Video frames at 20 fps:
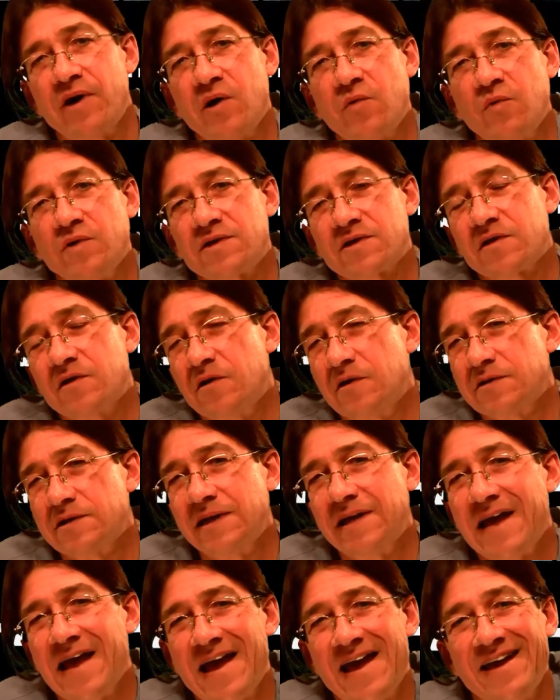by what's called
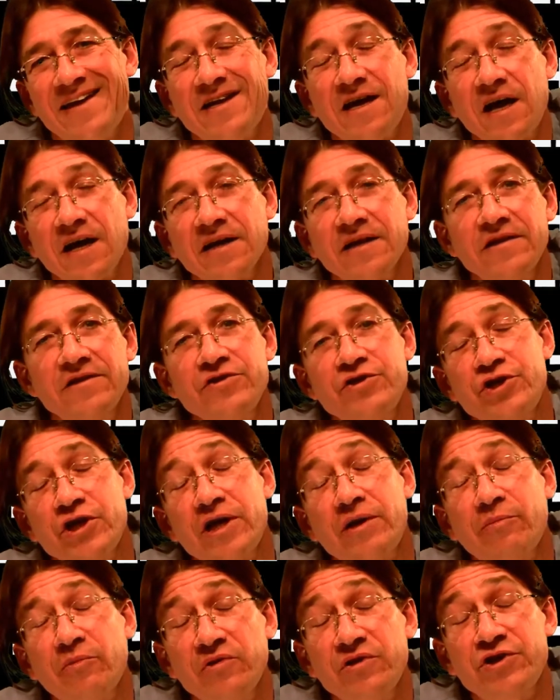an anion
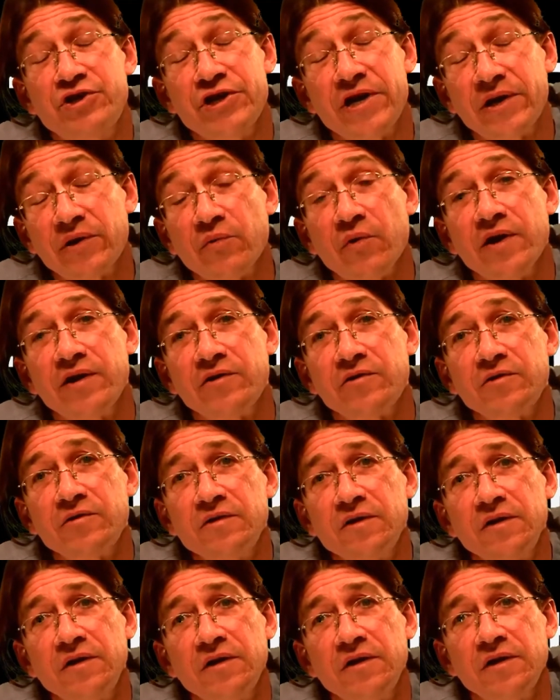
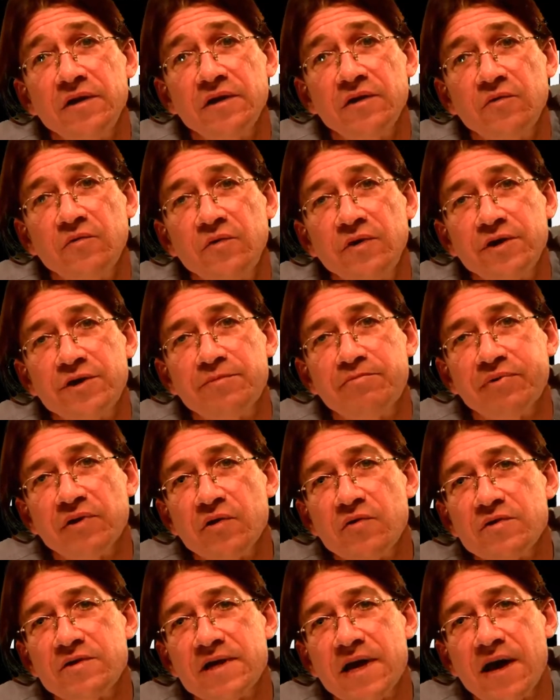generator, which
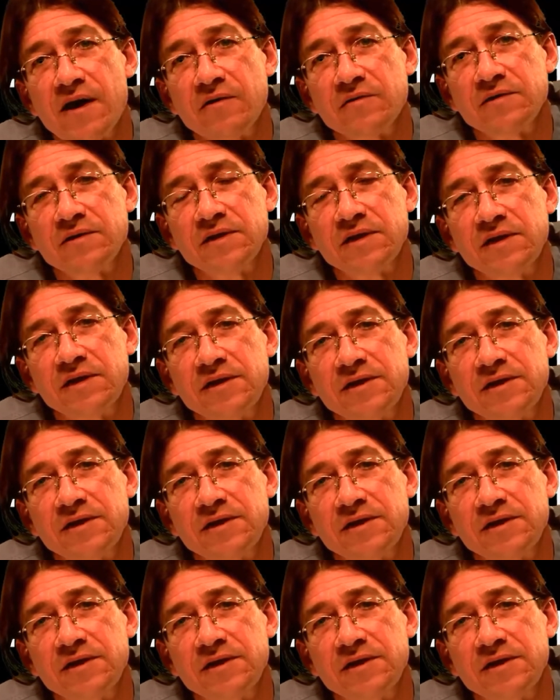blows out